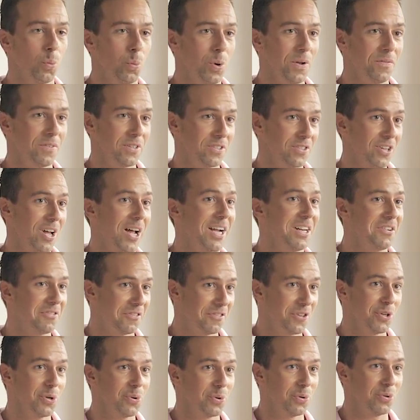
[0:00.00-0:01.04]
We've designed
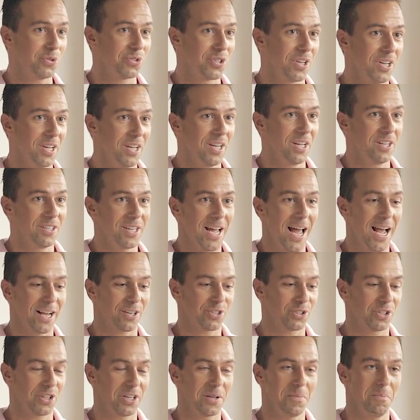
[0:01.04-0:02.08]
Fuze to
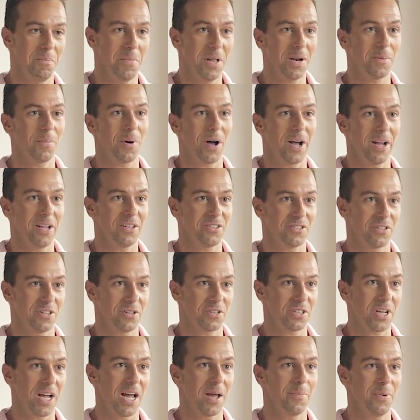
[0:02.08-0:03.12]
actually minimize
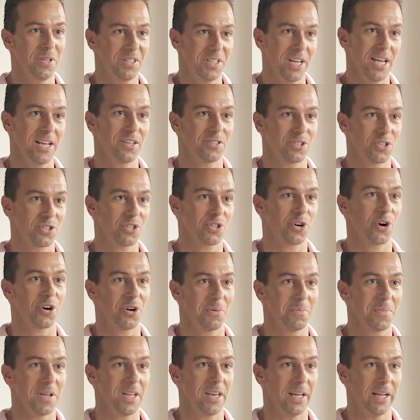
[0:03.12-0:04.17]
the time it takes to
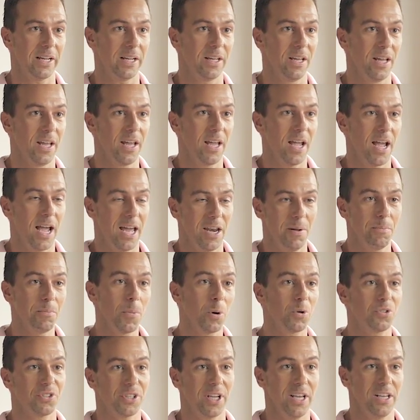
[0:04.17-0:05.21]
start a meeting, and in
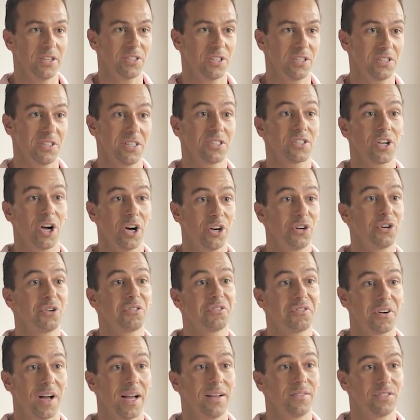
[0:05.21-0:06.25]
most cases it's under
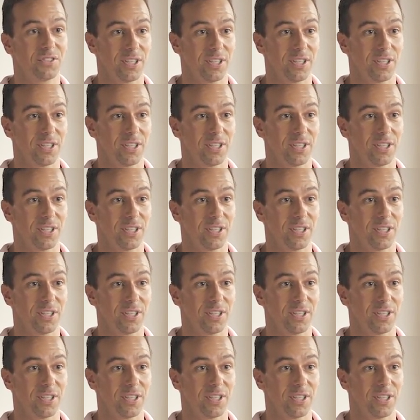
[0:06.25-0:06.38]
5